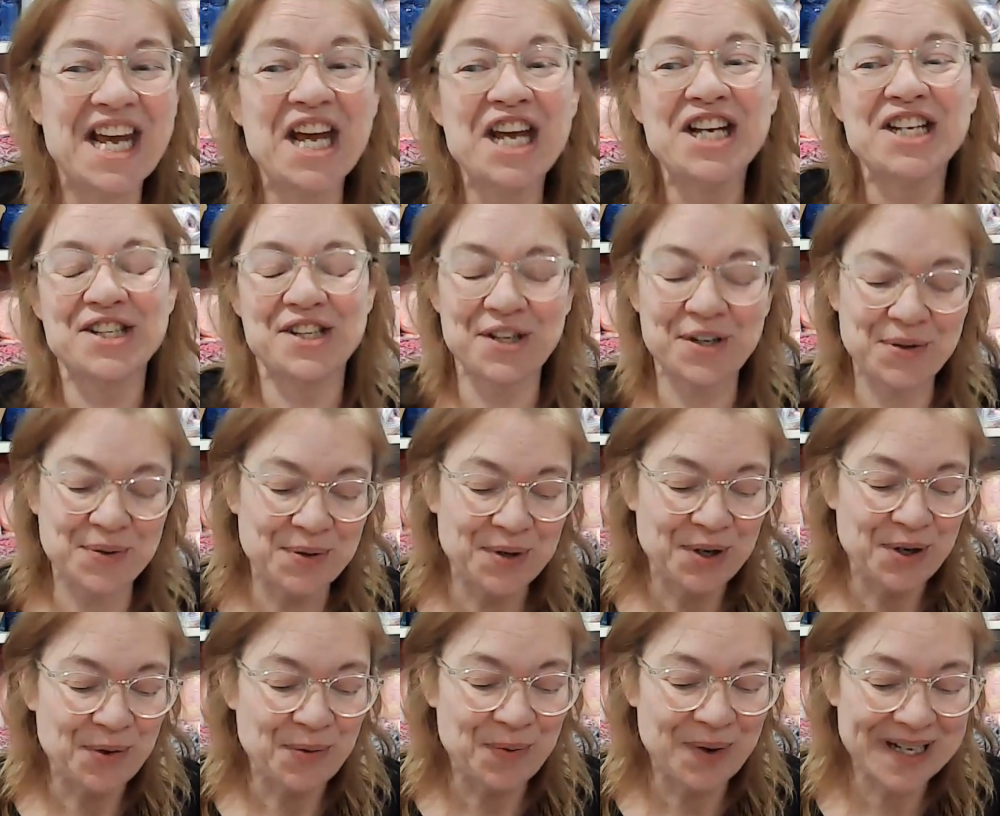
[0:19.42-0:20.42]
so
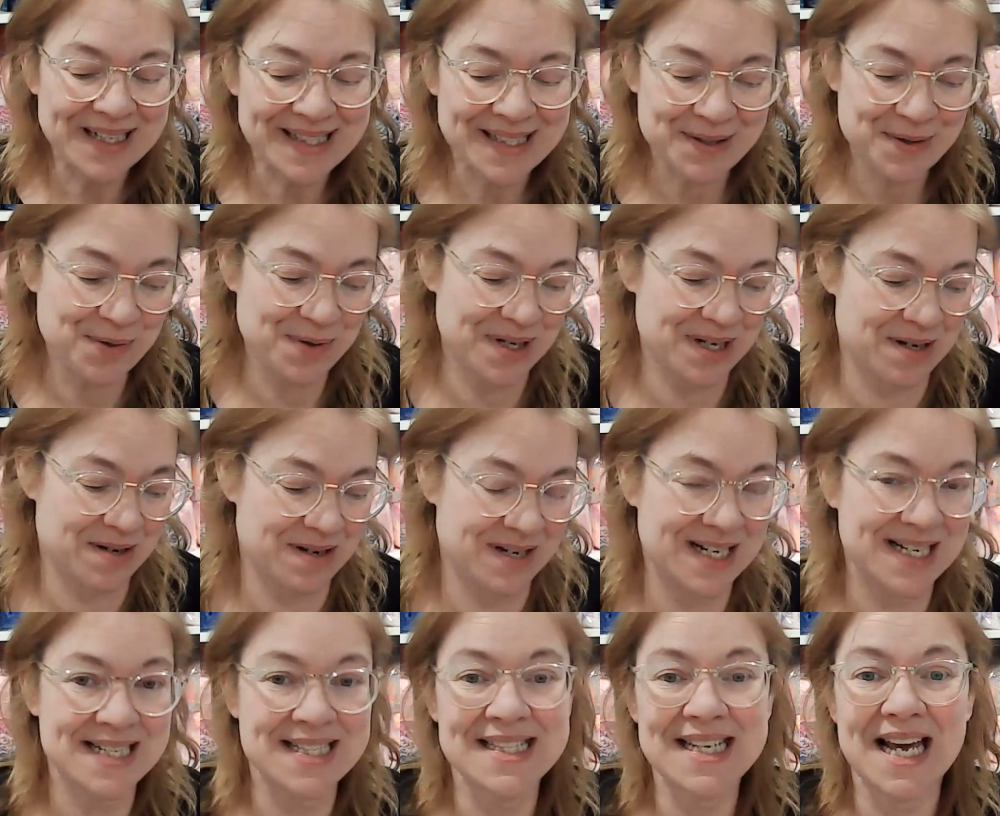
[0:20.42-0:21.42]
what's going on
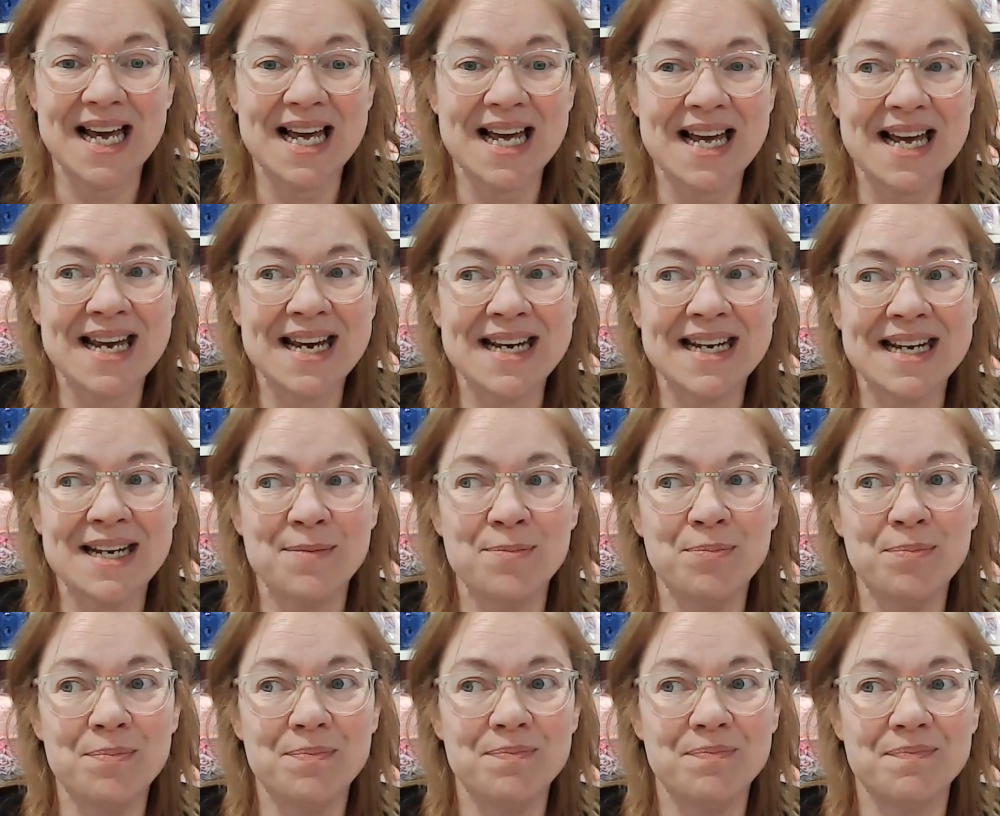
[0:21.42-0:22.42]
is I am
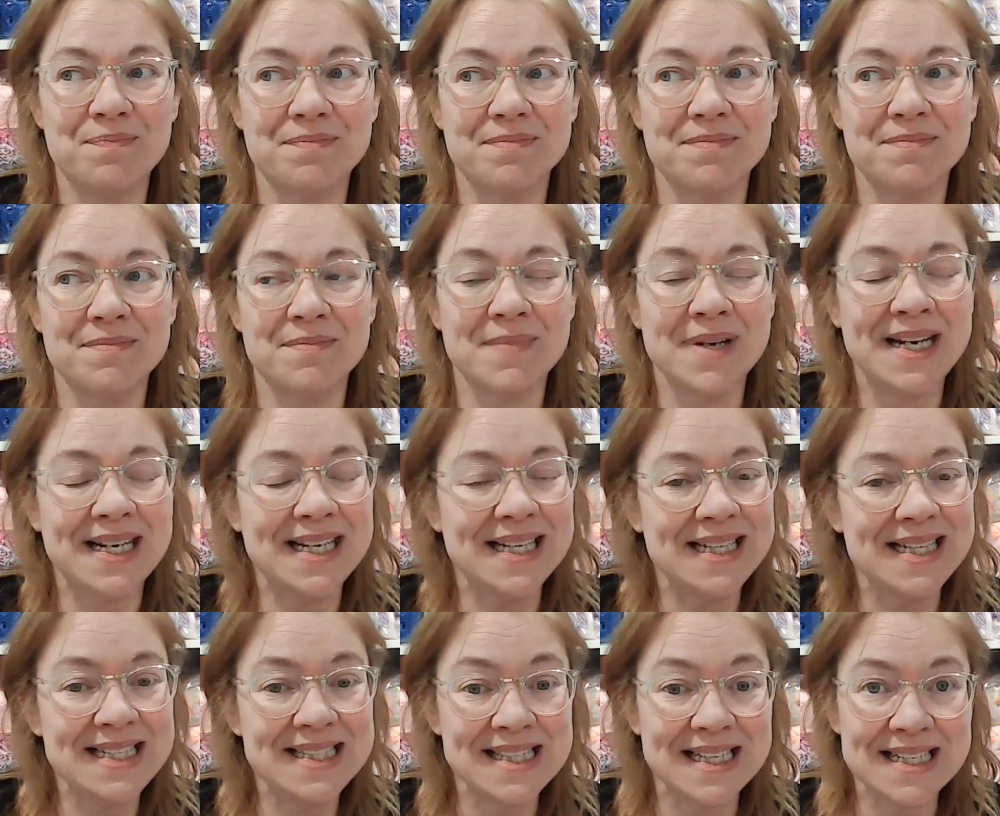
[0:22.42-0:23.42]
making
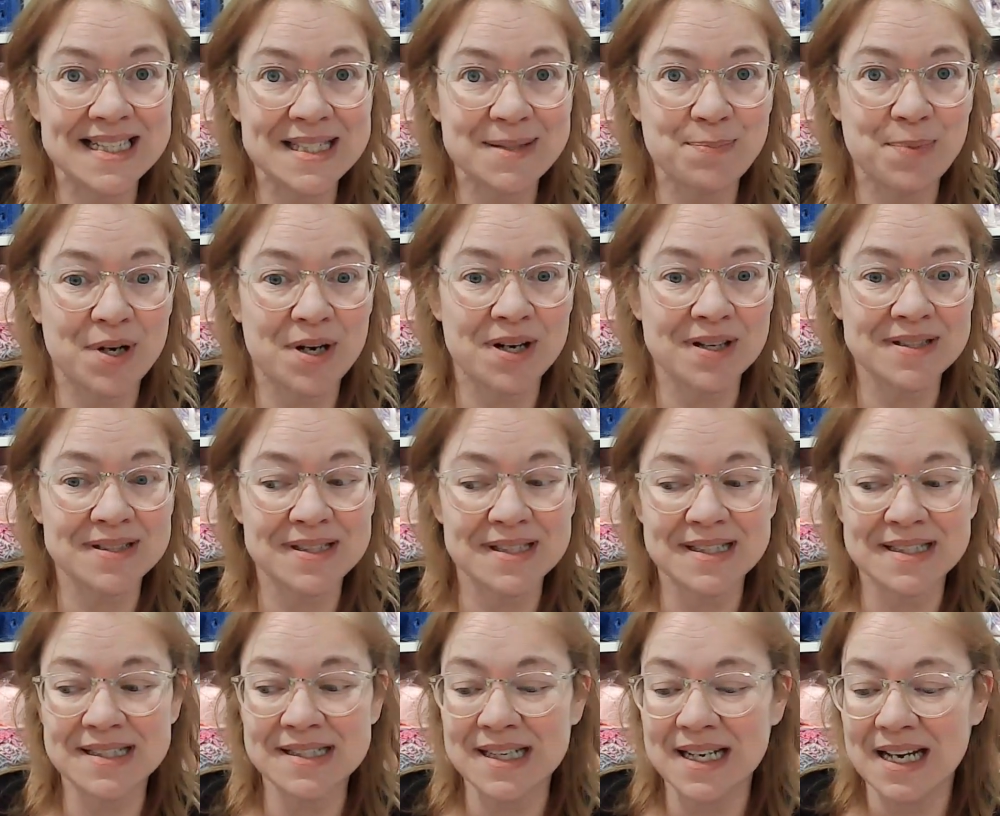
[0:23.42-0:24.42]
these ice
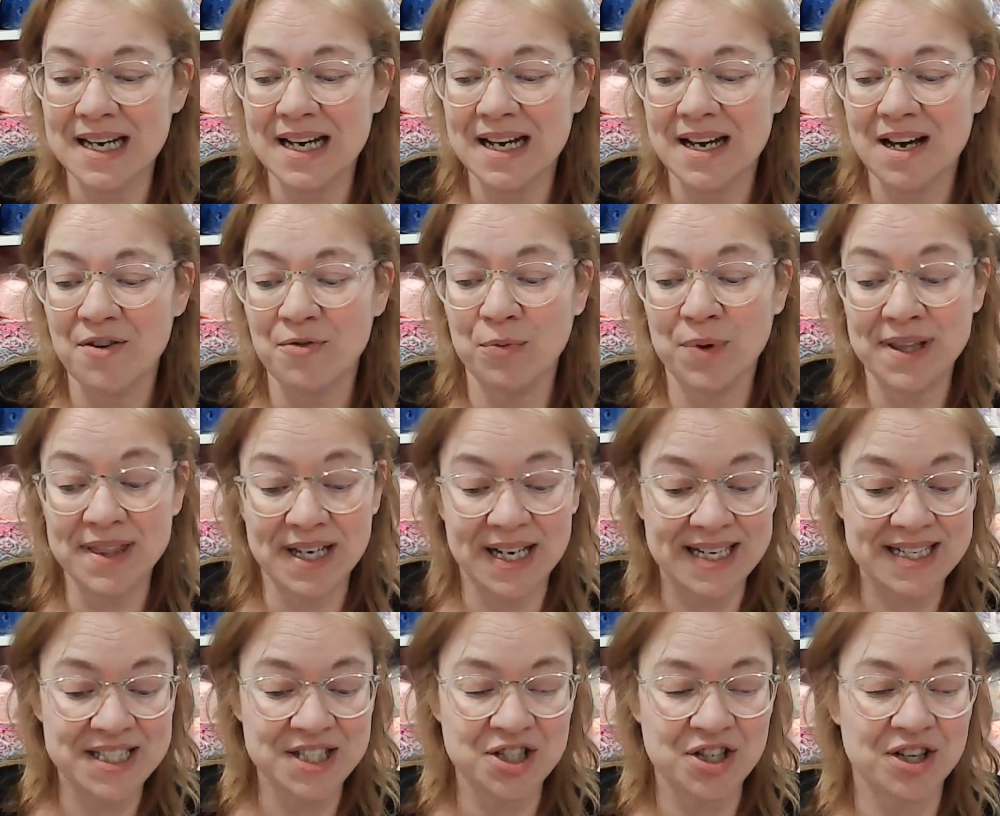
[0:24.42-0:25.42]
boxes with
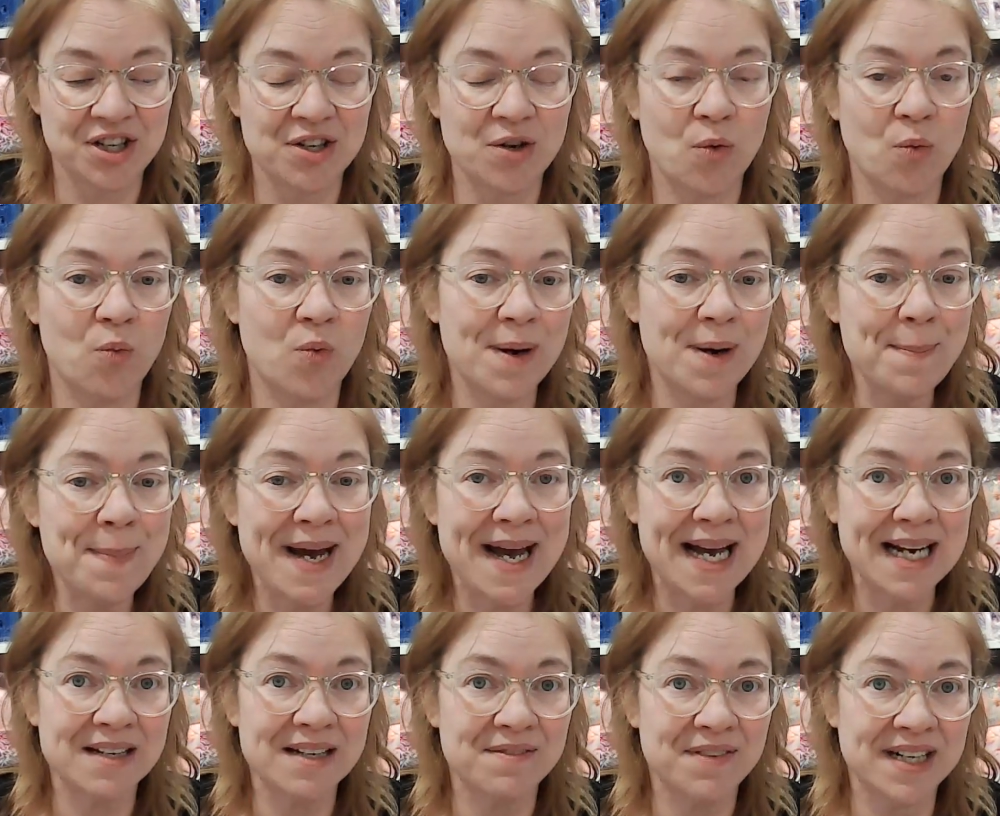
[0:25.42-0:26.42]
ice yarn, one
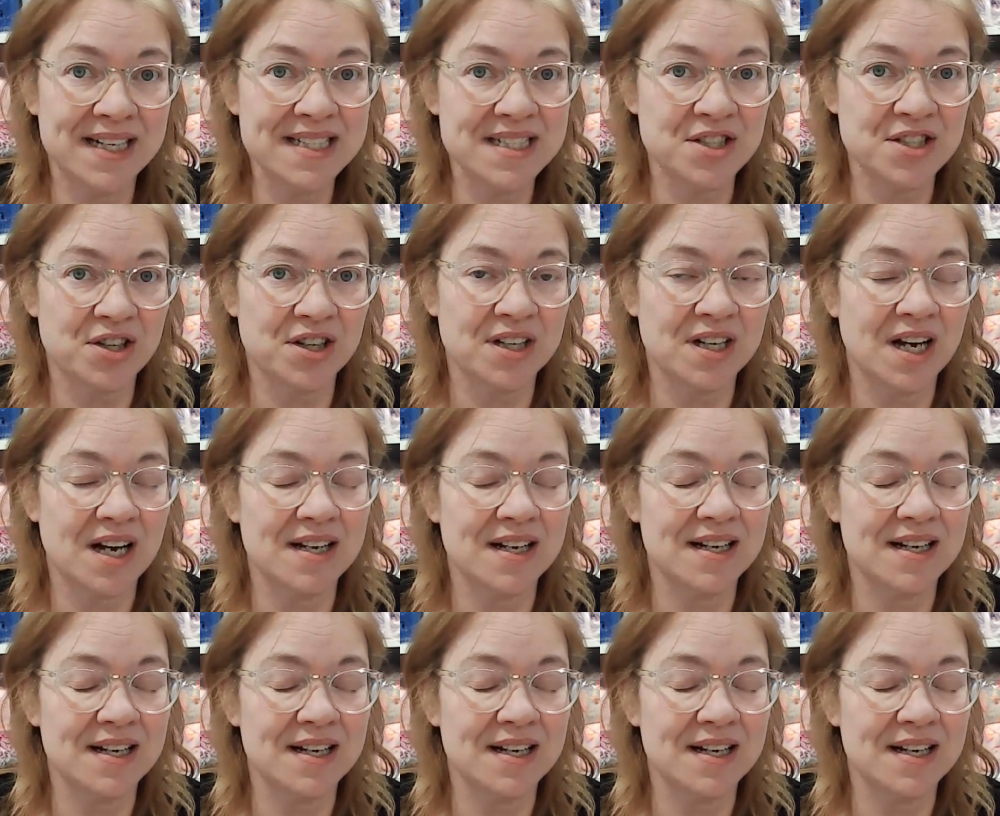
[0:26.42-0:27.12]
pack of ice yarn